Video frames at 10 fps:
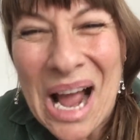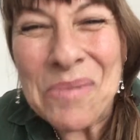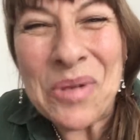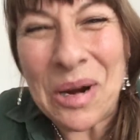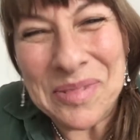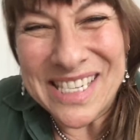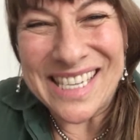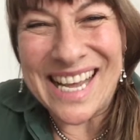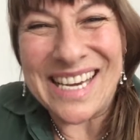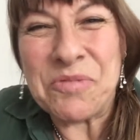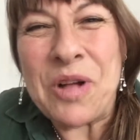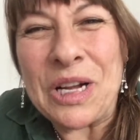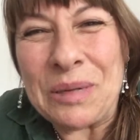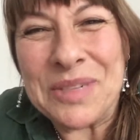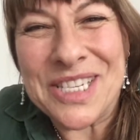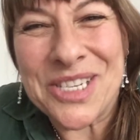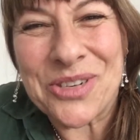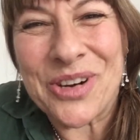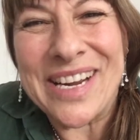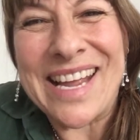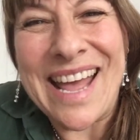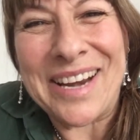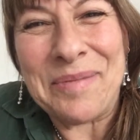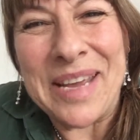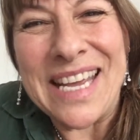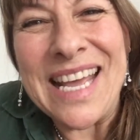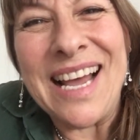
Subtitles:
I'm Barbara Slade, and welcome to the Story Academy.